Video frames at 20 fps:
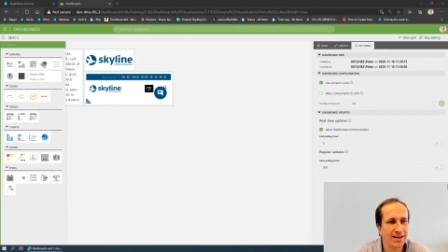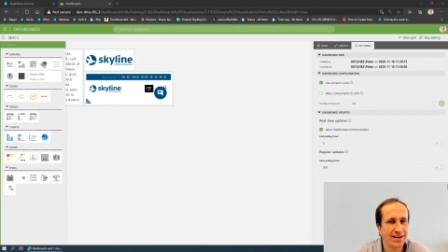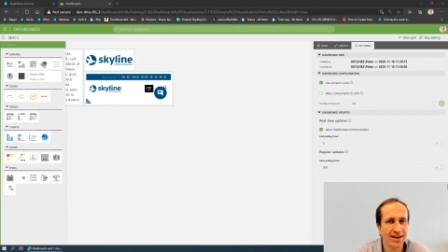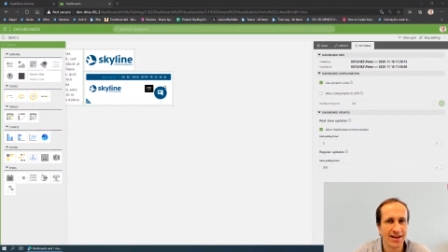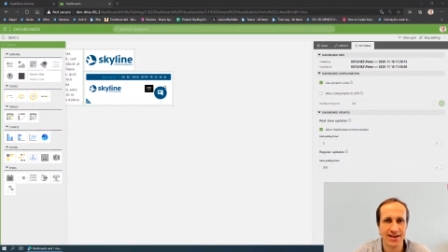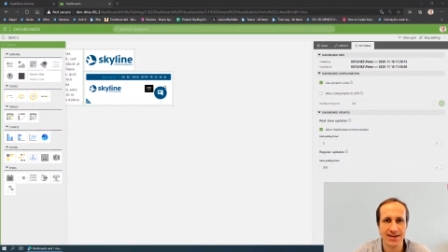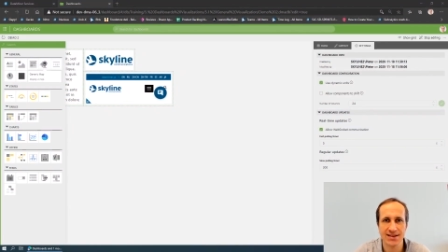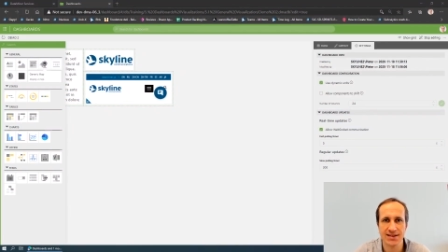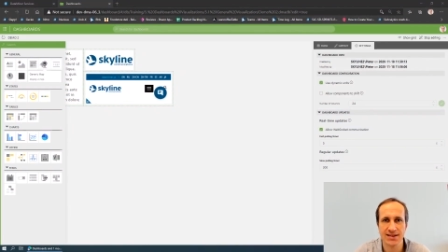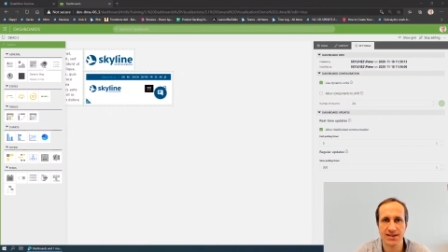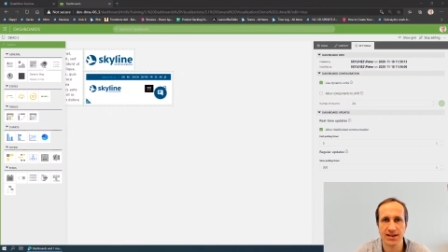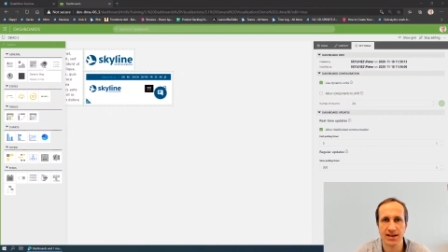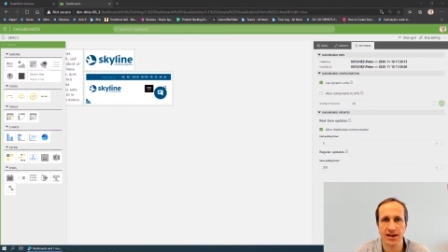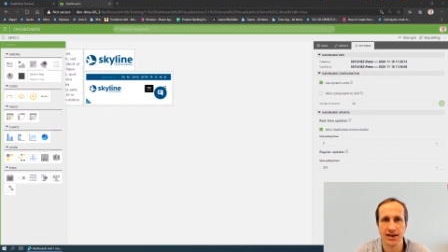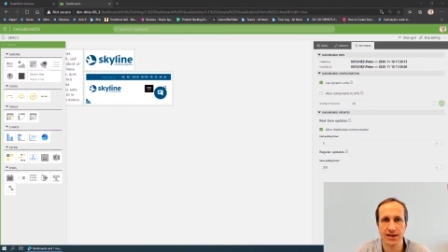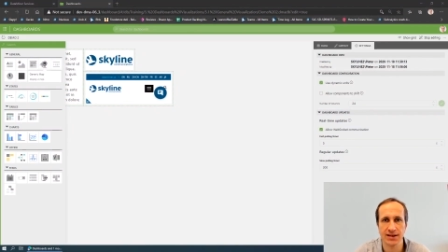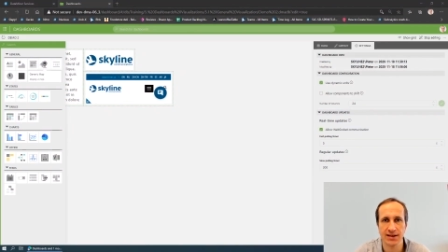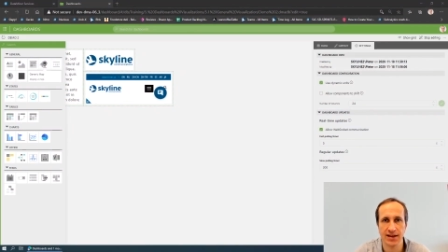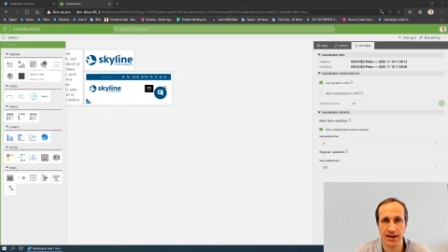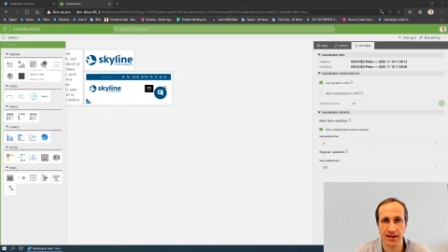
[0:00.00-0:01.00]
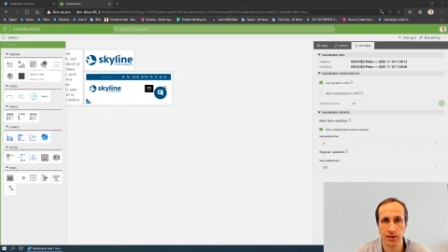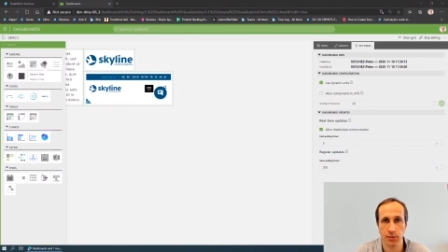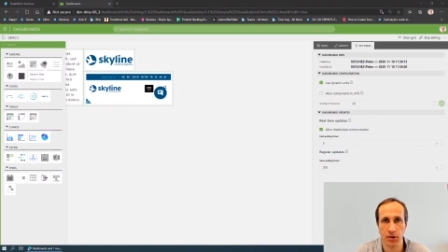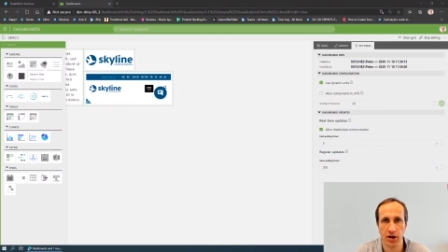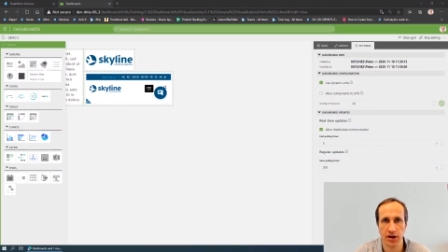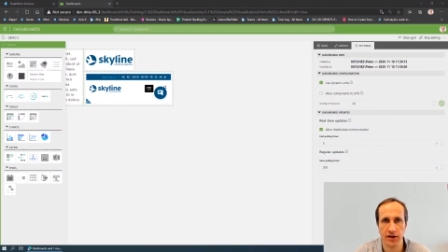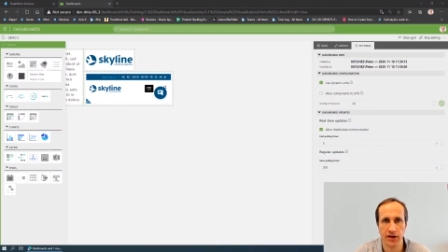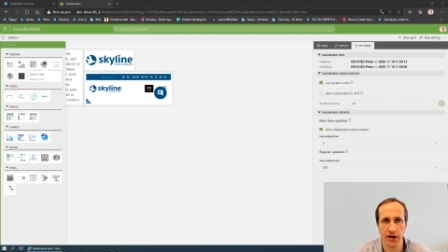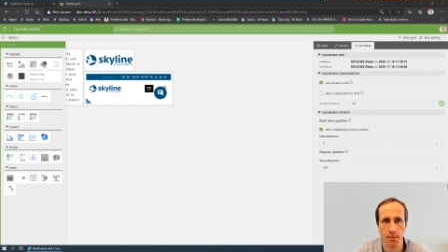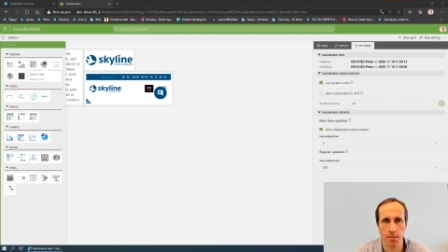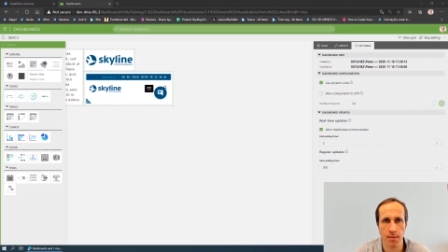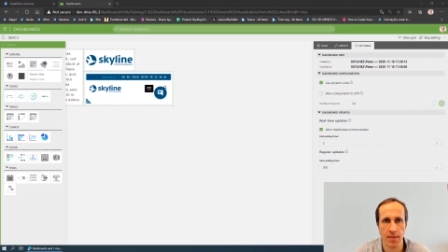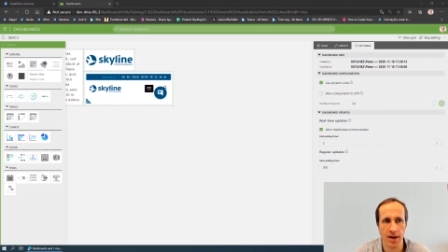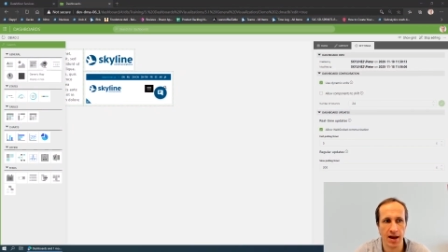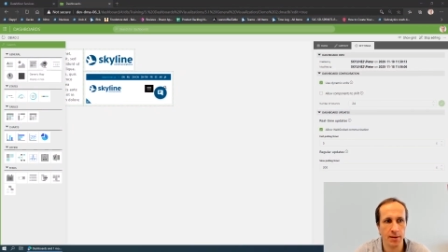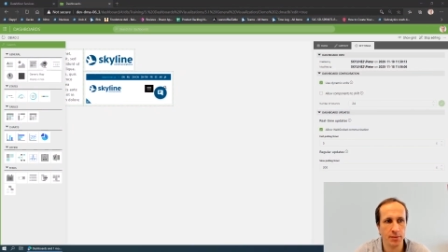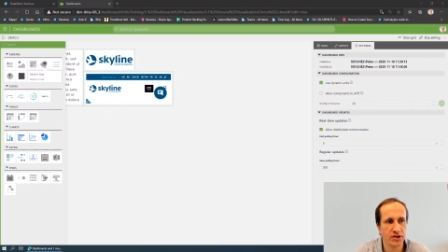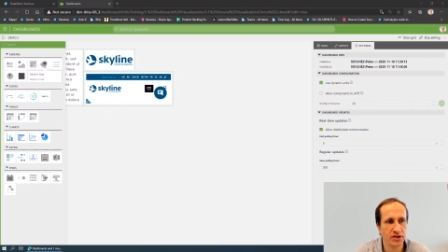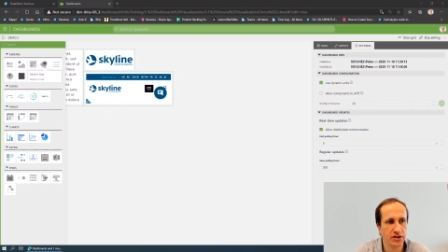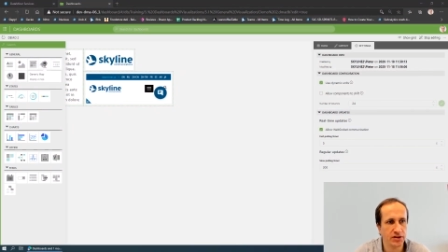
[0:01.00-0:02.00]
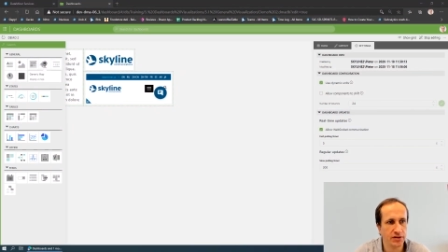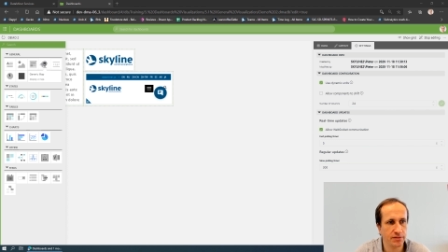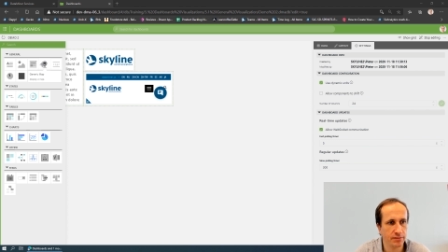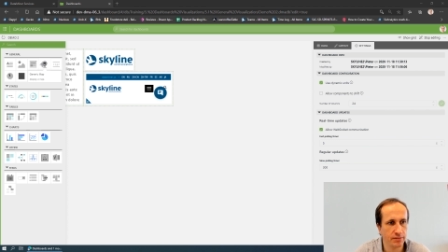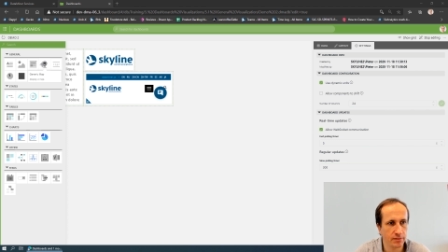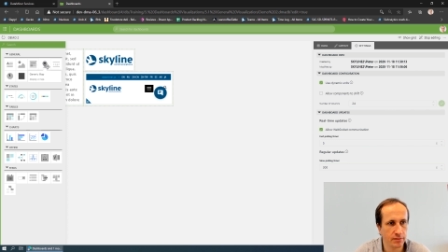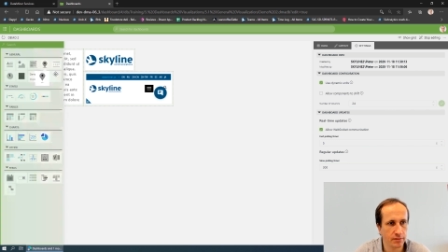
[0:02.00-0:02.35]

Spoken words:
and that is DataMiner Maps.